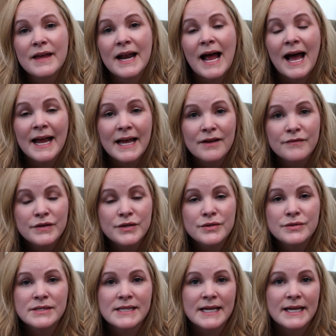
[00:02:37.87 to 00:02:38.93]
that I have
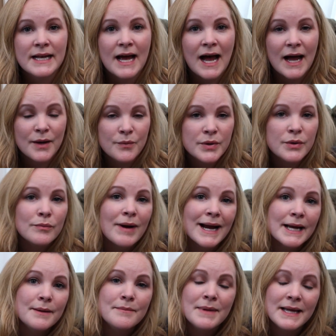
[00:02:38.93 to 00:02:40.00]
used that I would
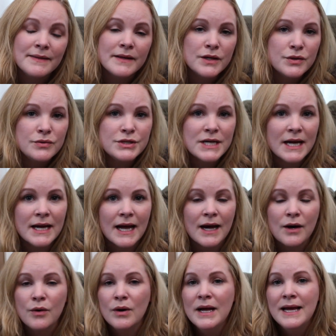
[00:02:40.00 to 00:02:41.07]
recommend that you check
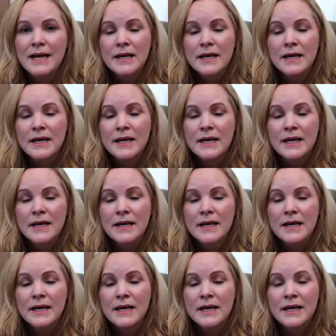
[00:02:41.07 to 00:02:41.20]
out,